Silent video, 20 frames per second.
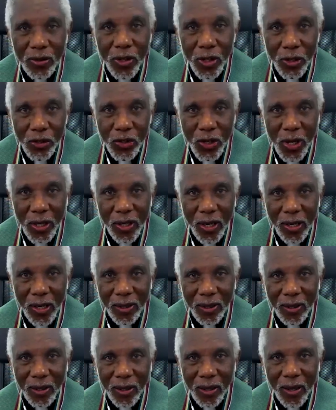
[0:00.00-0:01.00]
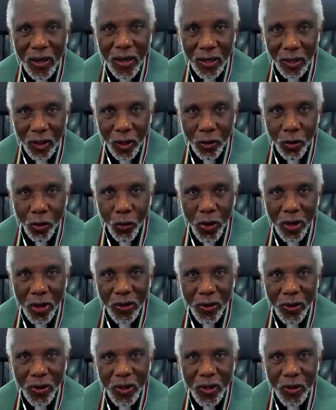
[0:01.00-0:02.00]
this Sunday at Little
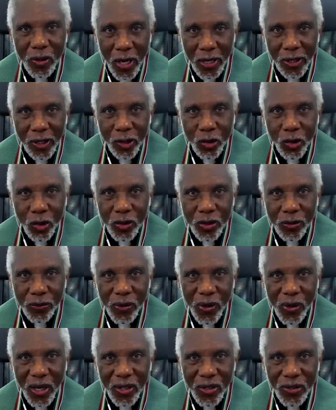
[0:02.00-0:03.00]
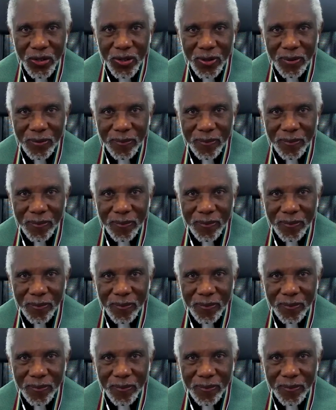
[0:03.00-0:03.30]
River United Church of Christ.